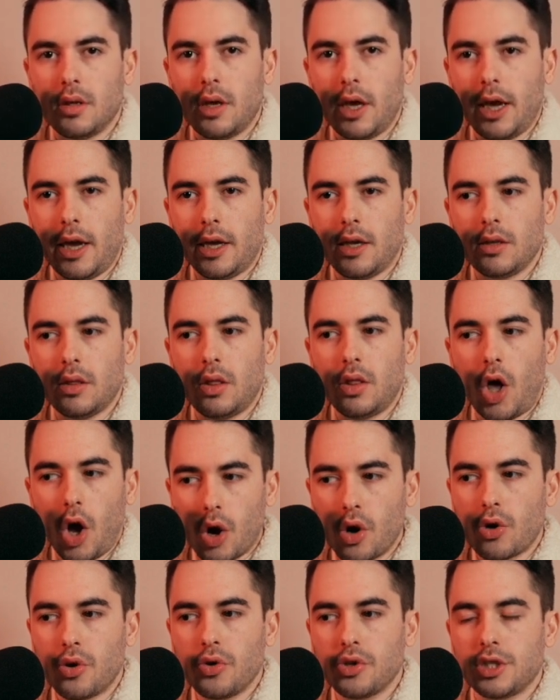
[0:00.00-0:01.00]
a
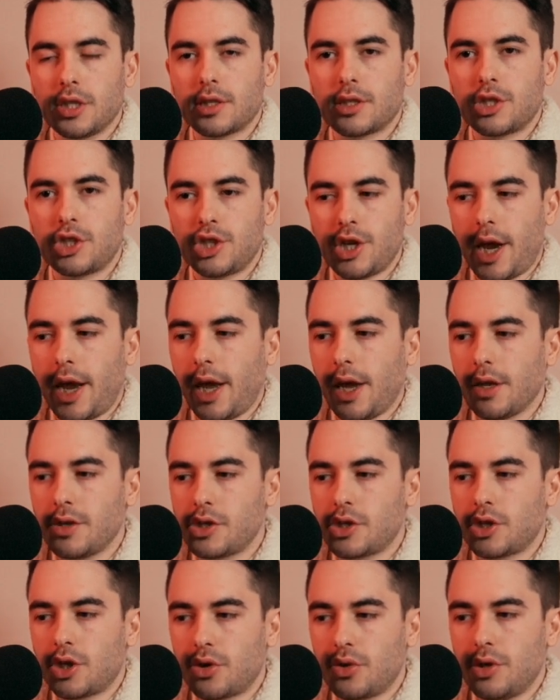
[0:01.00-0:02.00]
large
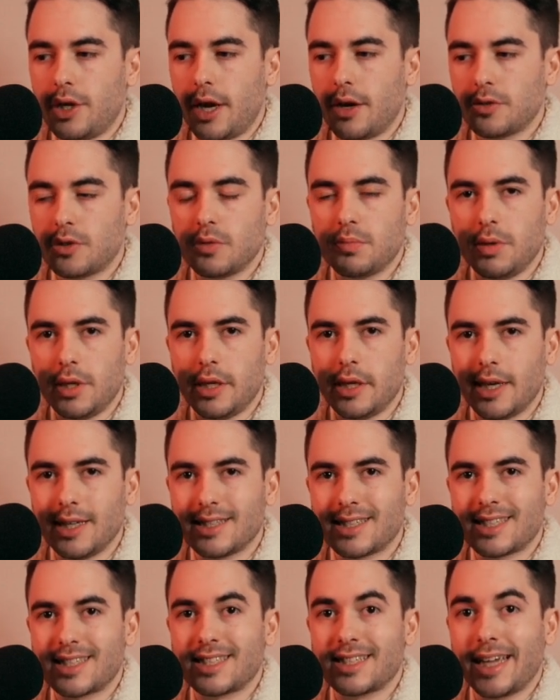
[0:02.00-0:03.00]
exchange turned out to be a
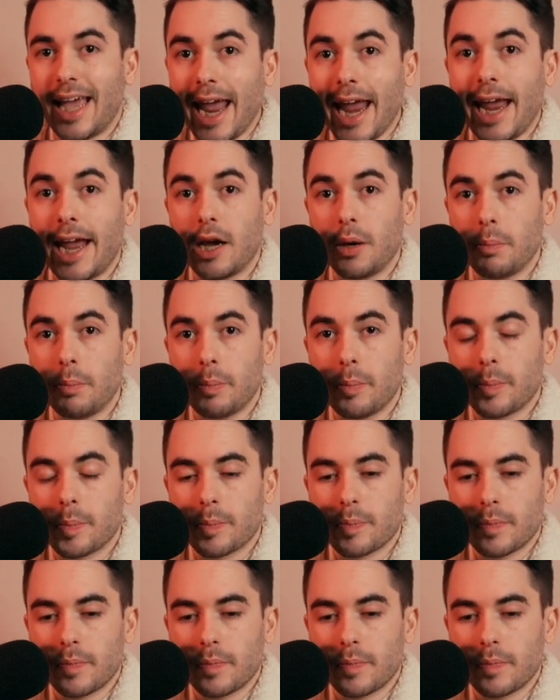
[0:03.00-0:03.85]
scam,